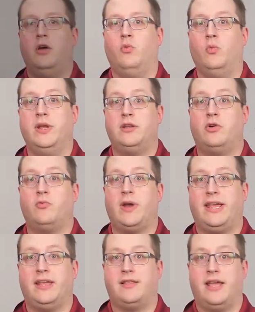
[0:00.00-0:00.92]
Window
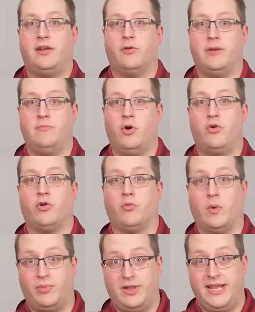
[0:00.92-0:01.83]
regulator and motor
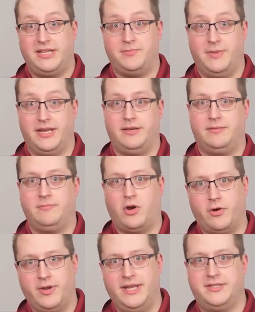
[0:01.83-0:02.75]
replacement
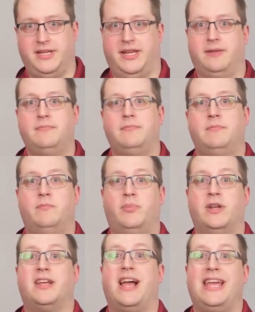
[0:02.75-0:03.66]
are easy,
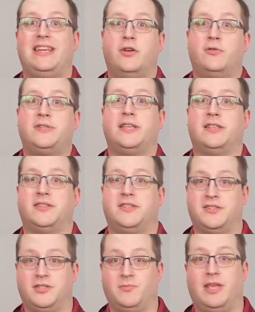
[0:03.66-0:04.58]
but diagnosing the
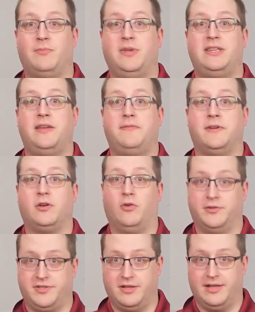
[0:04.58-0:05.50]
system can be
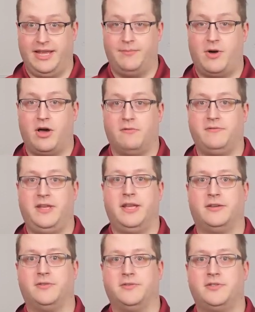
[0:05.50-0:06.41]
difficult on late model
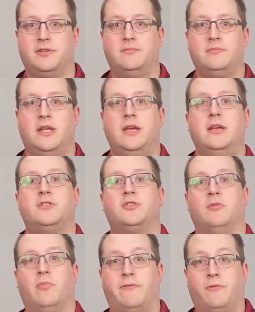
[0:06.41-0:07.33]
vehicles.
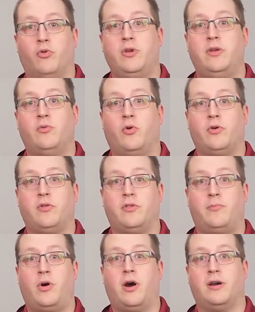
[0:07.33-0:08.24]
So before you order
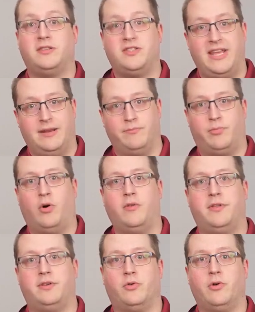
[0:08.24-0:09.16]
the parts and
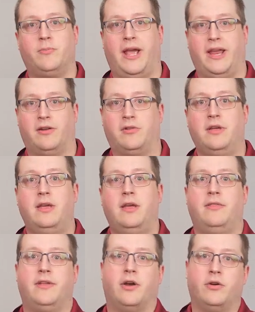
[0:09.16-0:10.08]
pull the door panel,
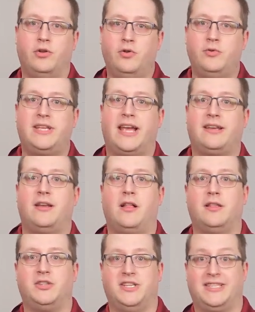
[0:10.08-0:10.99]
there are new
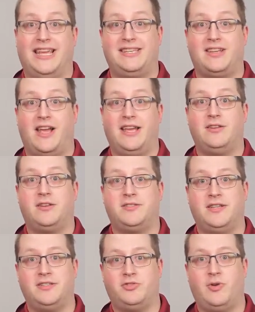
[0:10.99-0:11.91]
technologies and
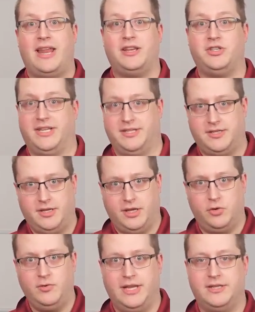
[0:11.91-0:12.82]
diagnostic strategies
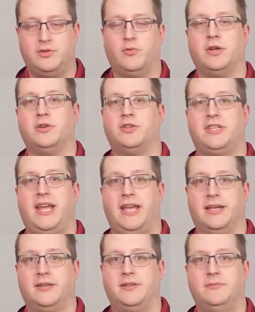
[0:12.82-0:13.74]
you need to
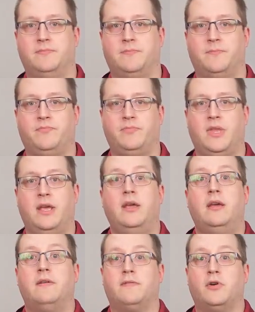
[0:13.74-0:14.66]
understand.
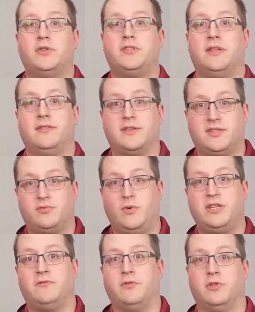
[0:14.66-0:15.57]
First, the
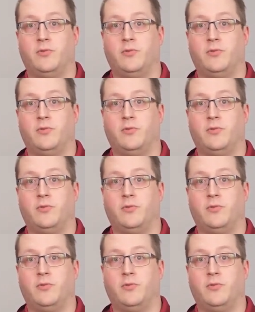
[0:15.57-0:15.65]
switch for the